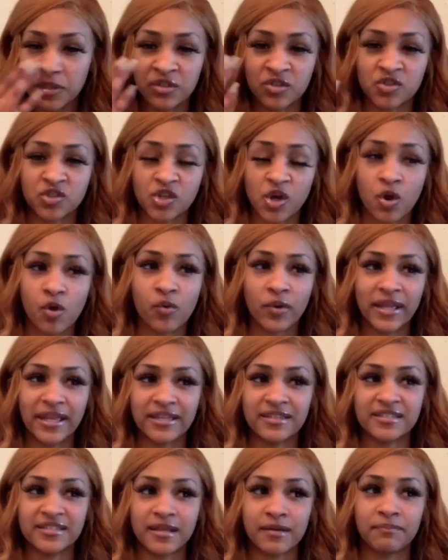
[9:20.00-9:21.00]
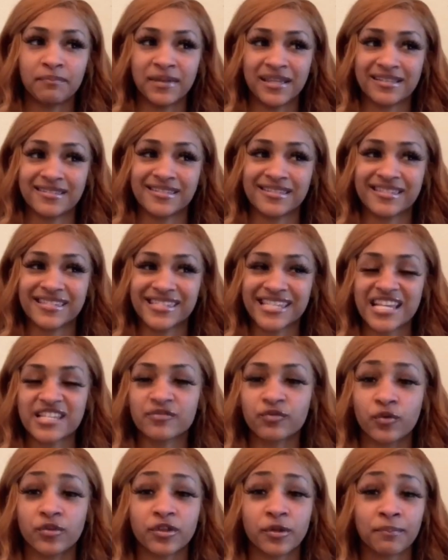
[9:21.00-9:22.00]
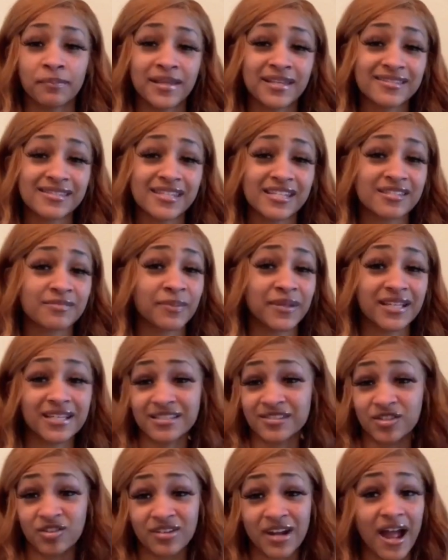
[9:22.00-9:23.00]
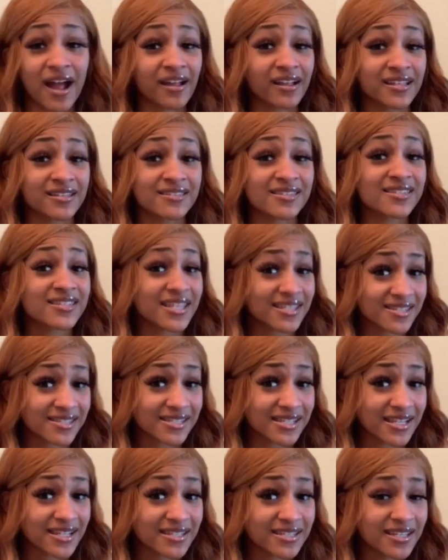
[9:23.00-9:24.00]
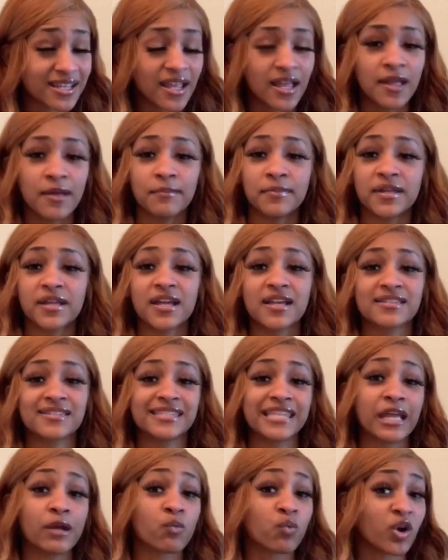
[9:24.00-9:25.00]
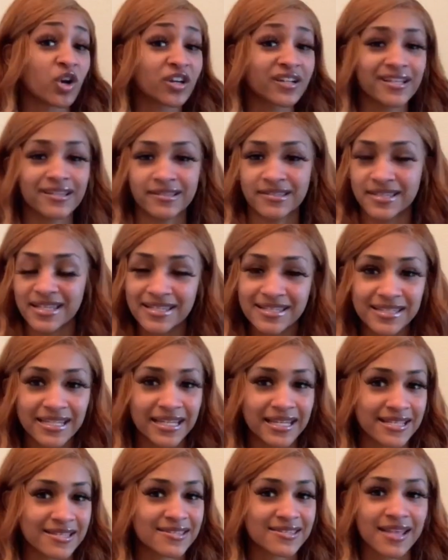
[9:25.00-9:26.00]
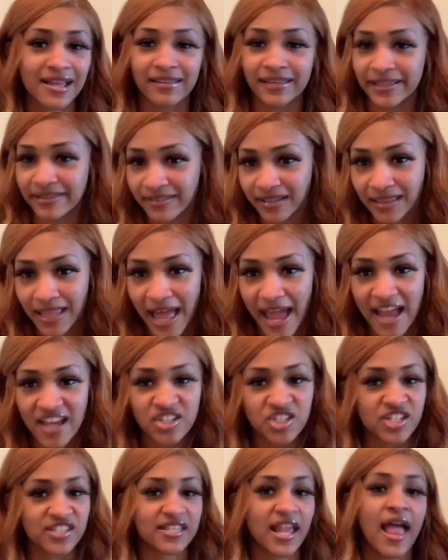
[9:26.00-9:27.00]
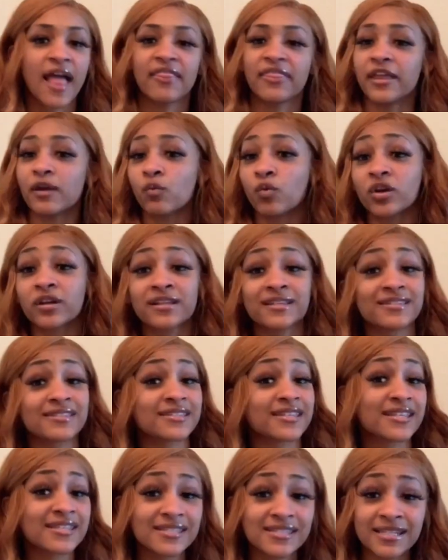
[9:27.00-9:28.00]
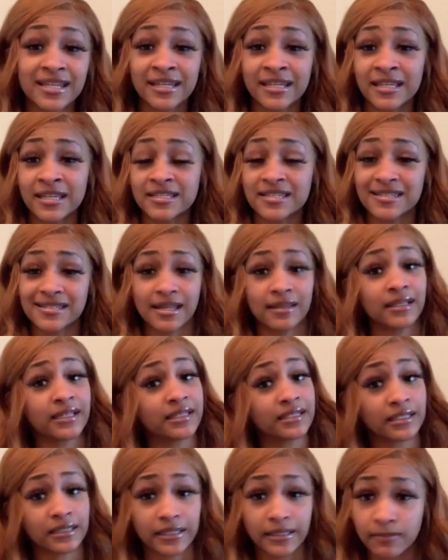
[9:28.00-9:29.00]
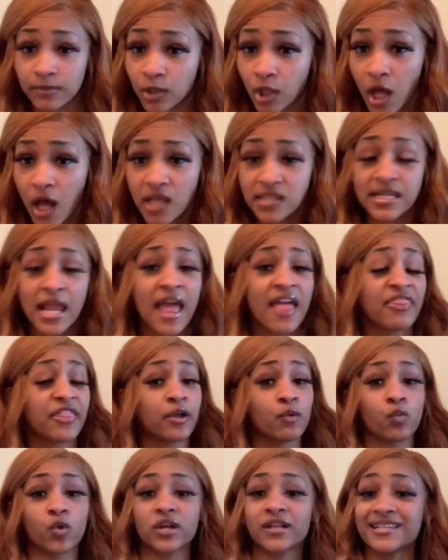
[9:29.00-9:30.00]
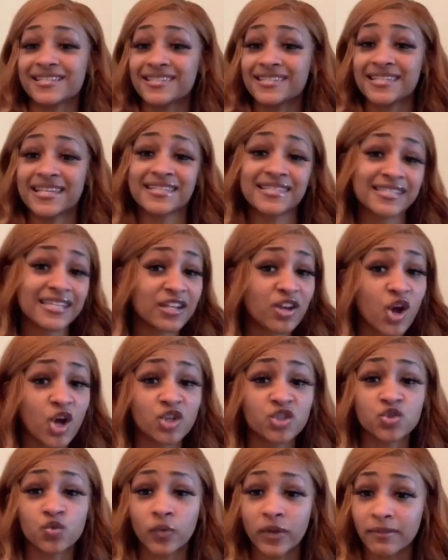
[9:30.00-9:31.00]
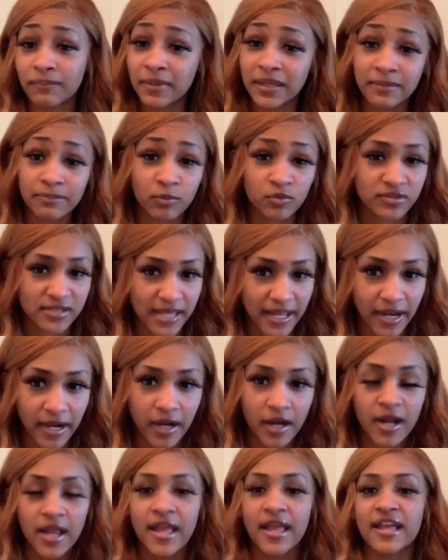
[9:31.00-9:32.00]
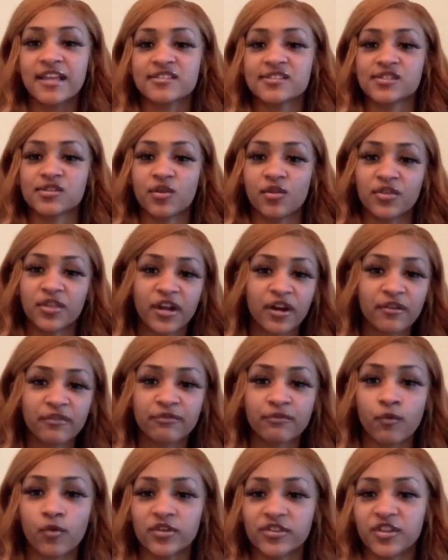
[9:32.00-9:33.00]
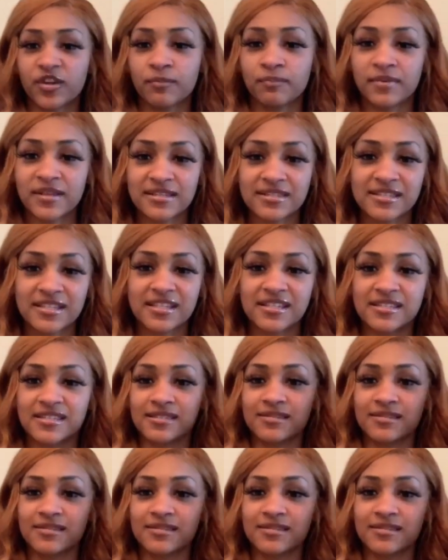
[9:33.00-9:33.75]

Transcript: don't end up being successful in their business because they're not consistent, because they weren't consistent in selling the lashes. They weren't consistent in selling the lip gloss. They weren't consistent on doing people's hair. And so therefore their business